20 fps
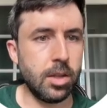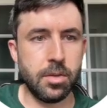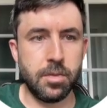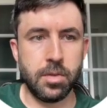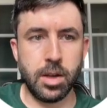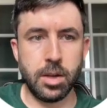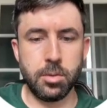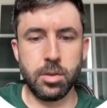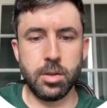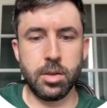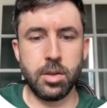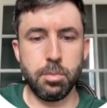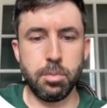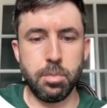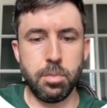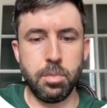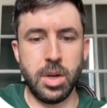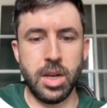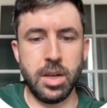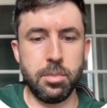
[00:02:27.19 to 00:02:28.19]
If I were to
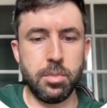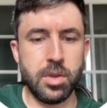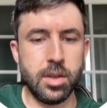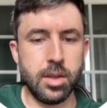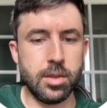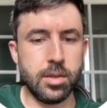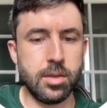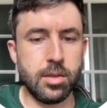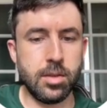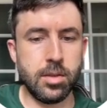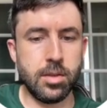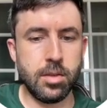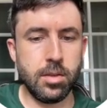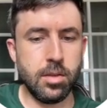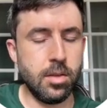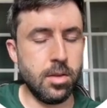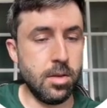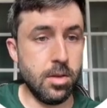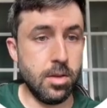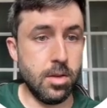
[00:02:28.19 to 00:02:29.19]
pipe this
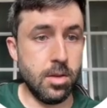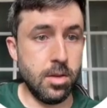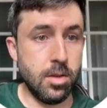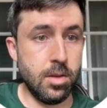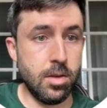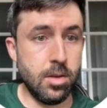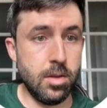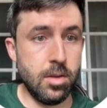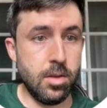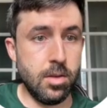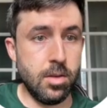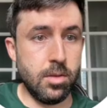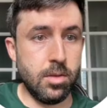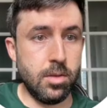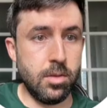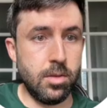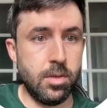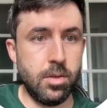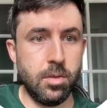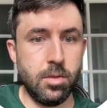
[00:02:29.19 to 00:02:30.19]

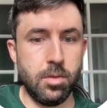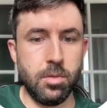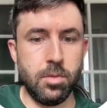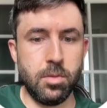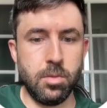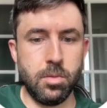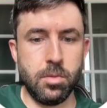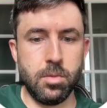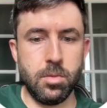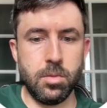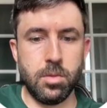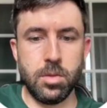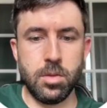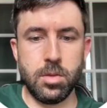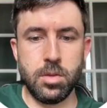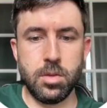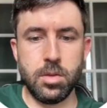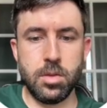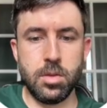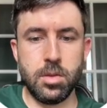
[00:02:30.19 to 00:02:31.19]
to
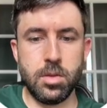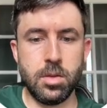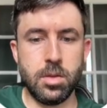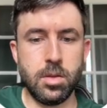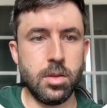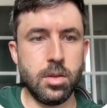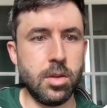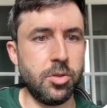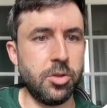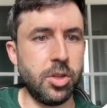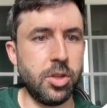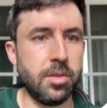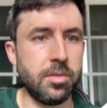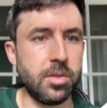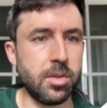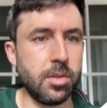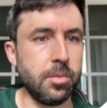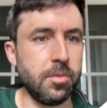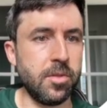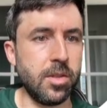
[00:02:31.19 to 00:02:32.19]

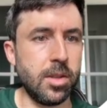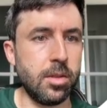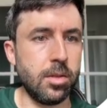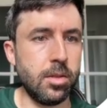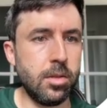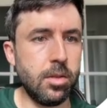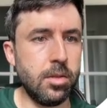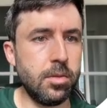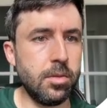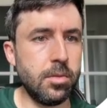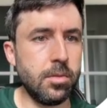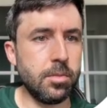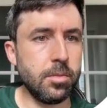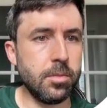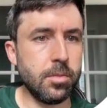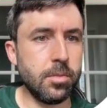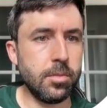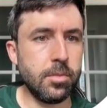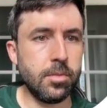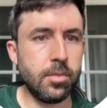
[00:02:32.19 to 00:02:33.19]
JavaScript file,
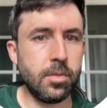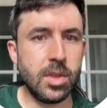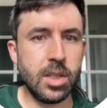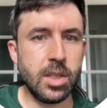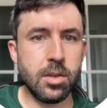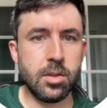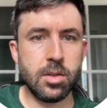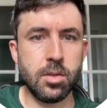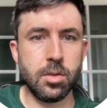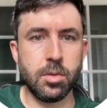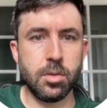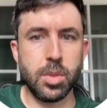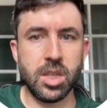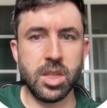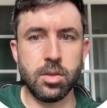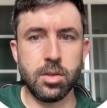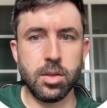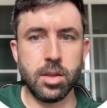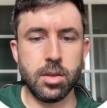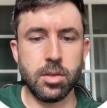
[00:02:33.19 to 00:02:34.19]
so
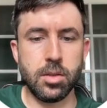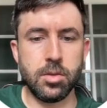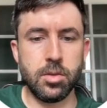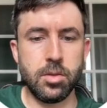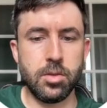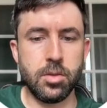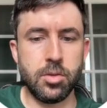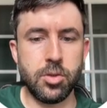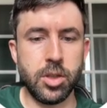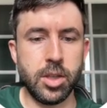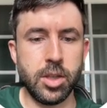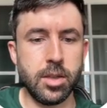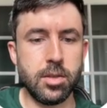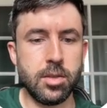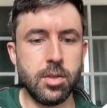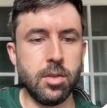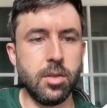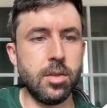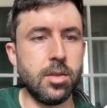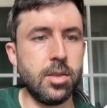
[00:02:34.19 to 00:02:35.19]

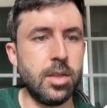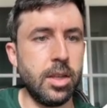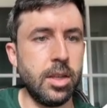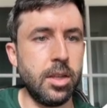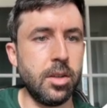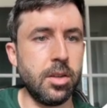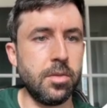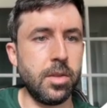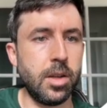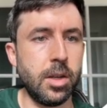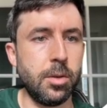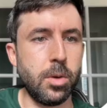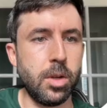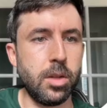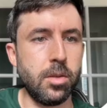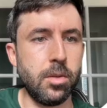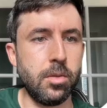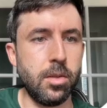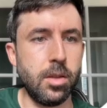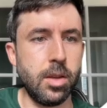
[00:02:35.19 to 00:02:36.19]
bundle.js, you can see here if I
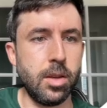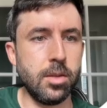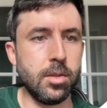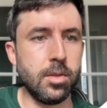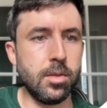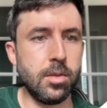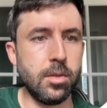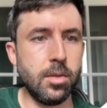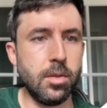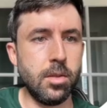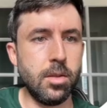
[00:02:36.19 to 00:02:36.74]
run this,